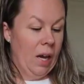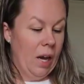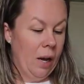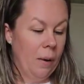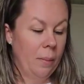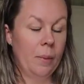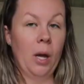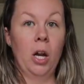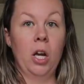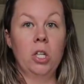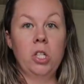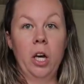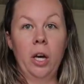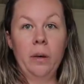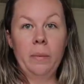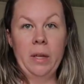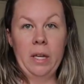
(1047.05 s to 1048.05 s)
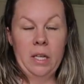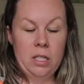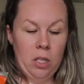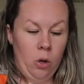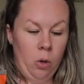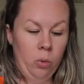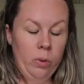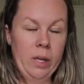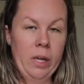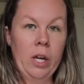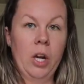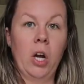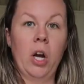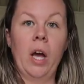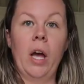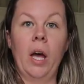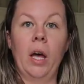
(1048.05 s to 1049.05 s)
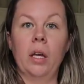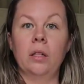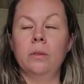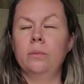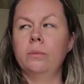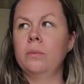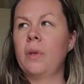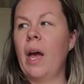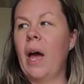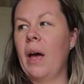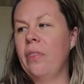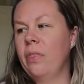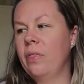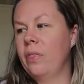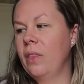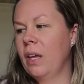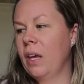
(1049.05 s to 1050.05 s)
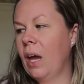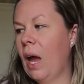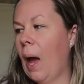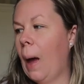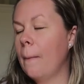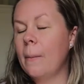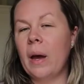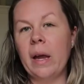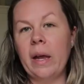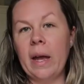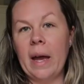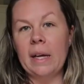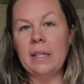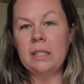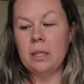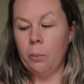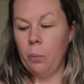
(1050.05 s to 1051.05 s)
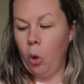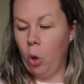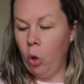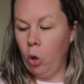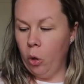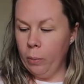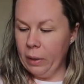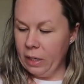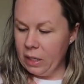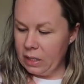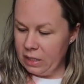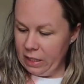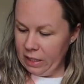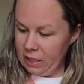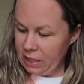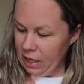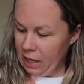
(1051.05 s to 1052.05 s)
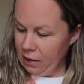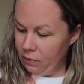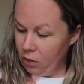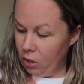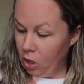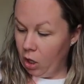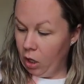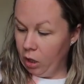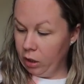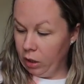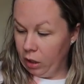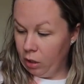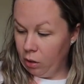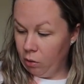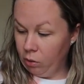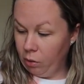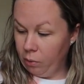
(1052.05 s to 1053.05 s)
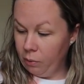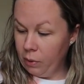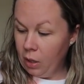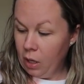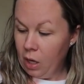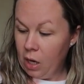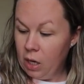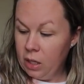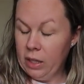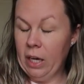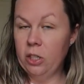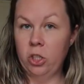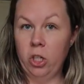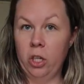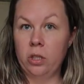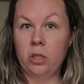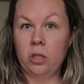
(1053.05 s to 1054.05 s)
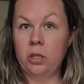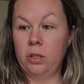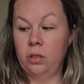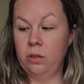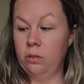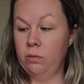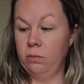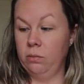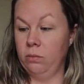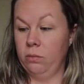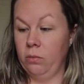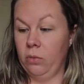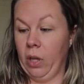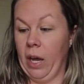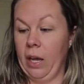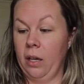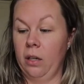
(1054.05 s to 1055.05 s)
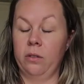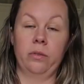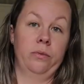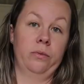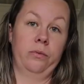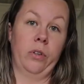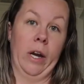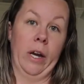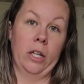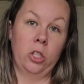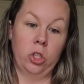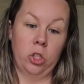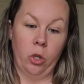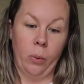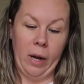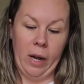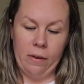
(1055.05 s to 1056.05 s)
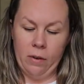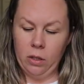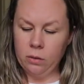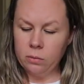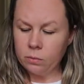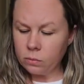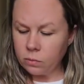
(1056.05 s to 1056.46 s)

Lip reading: I'm gonna dump these on here. I might add some oil because these have nothing on them. They're just like fresh or whatever.